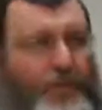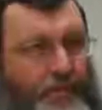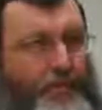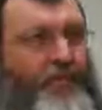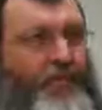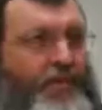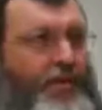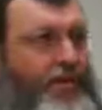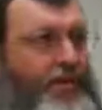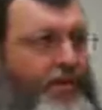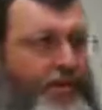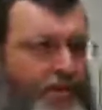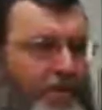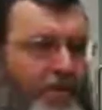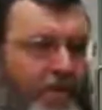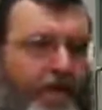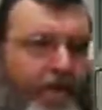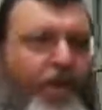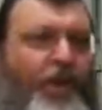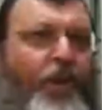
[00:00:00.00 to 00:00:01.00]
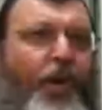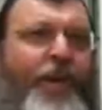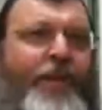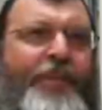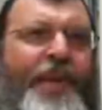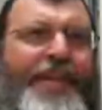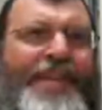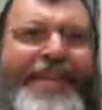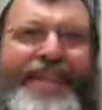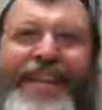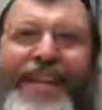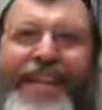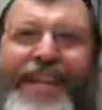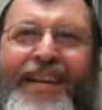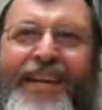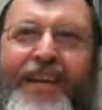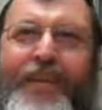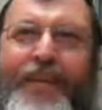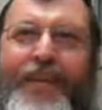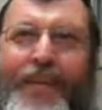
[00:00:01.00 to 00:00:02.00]
So, so in Yom
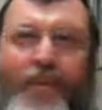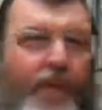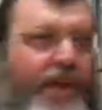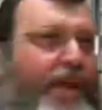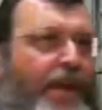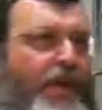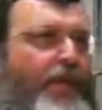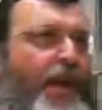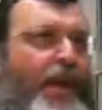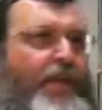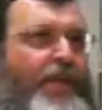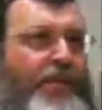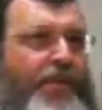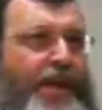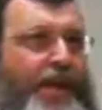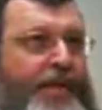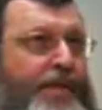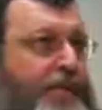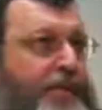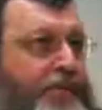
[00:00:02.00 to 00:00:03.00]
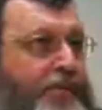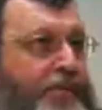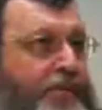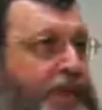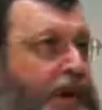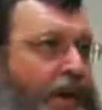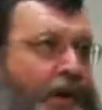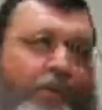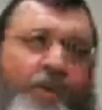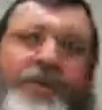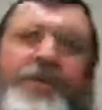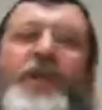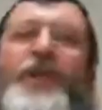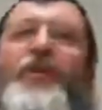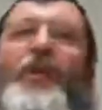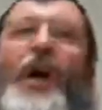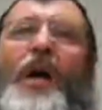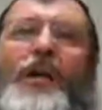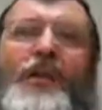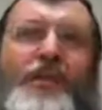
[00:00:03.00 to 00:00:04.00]
HaDin, they would get away with that. You're one hundred percent
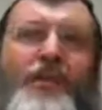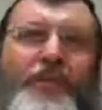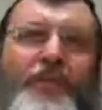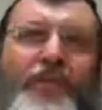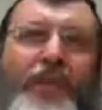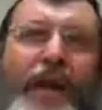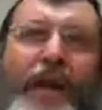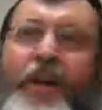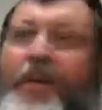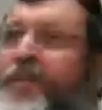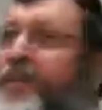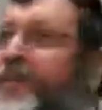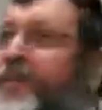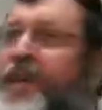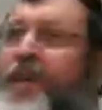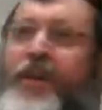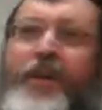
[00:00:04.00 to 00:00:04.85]
right. one hundred percent